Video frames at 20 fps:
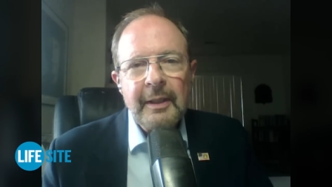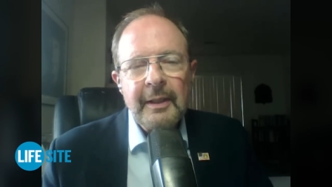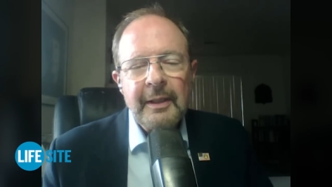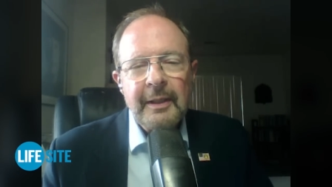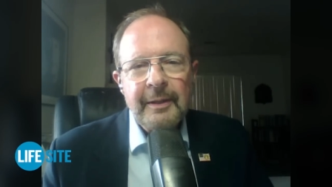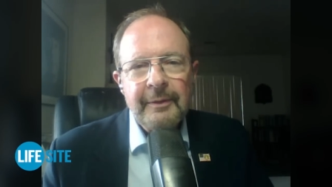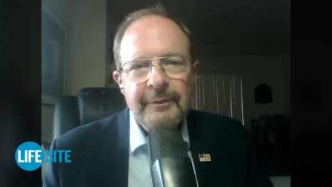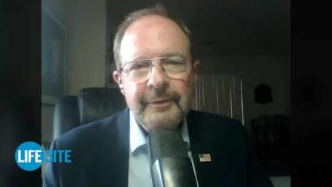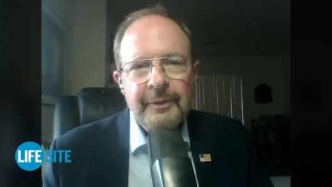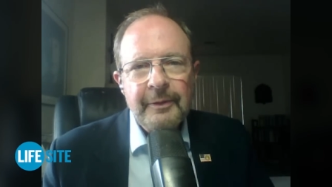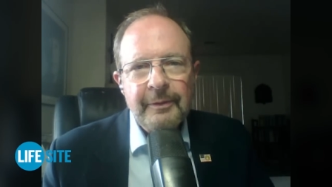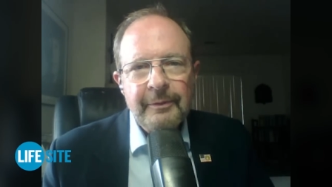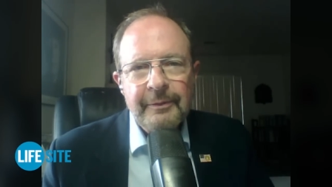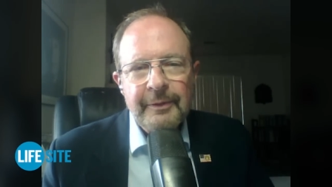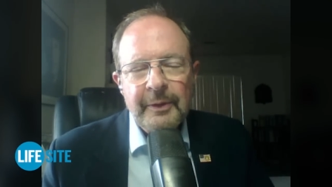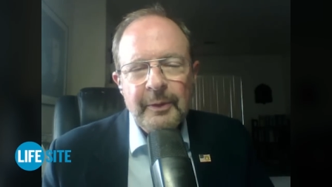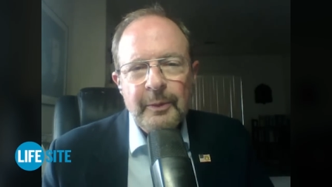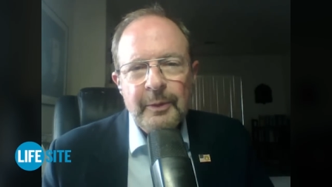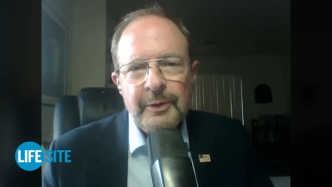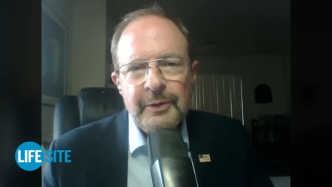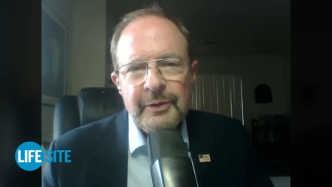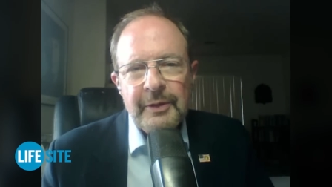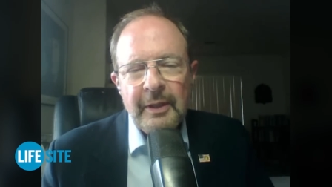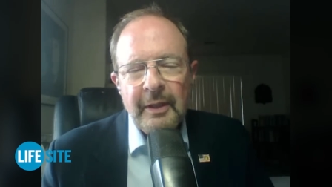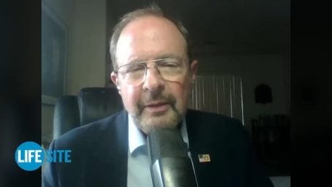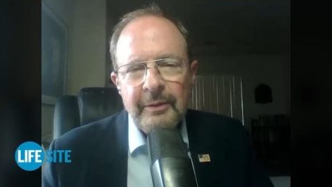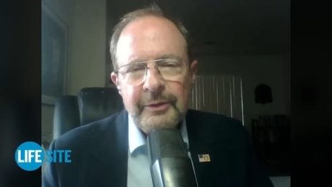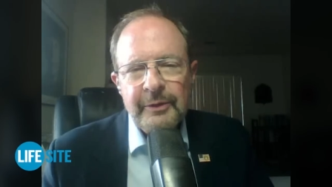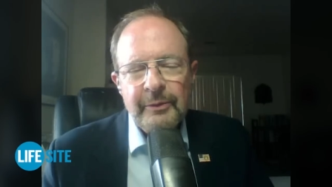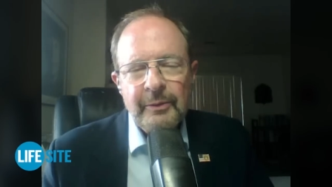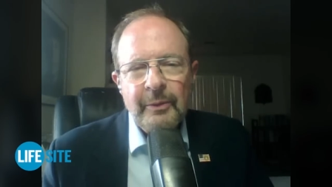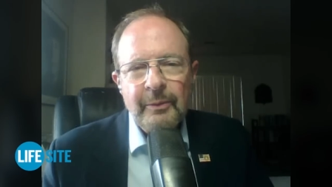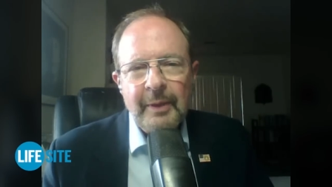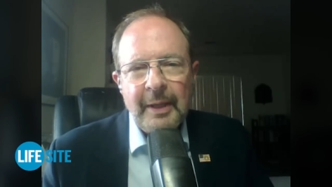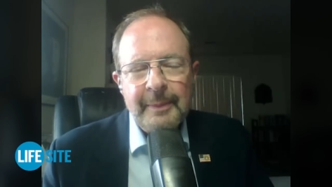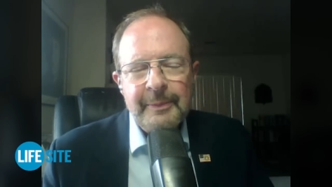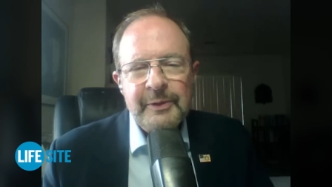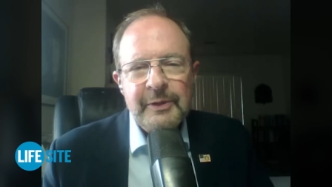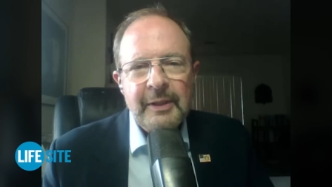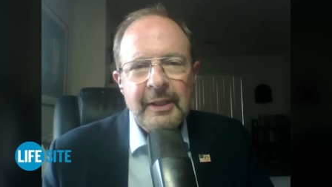viewers go to a
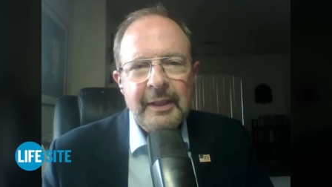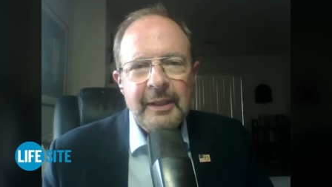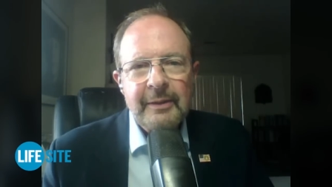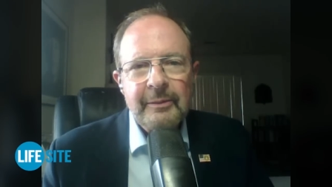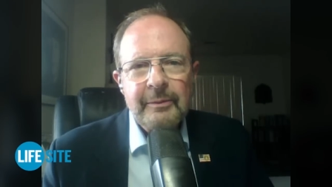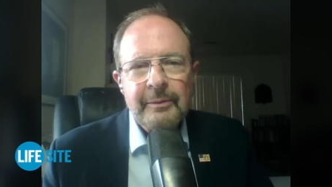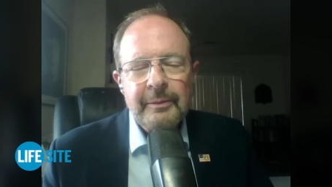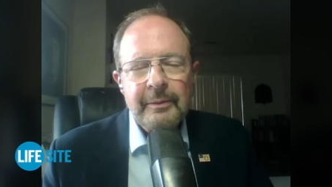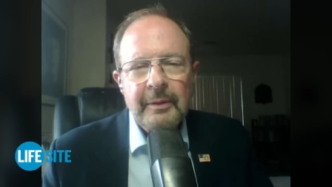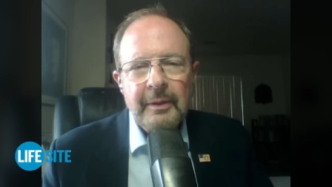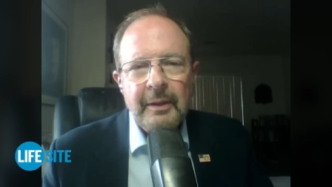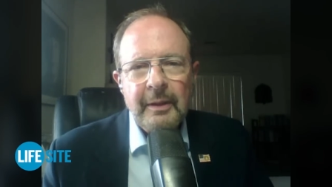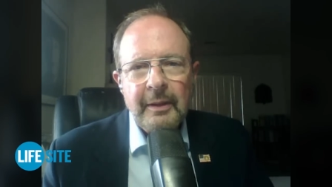website,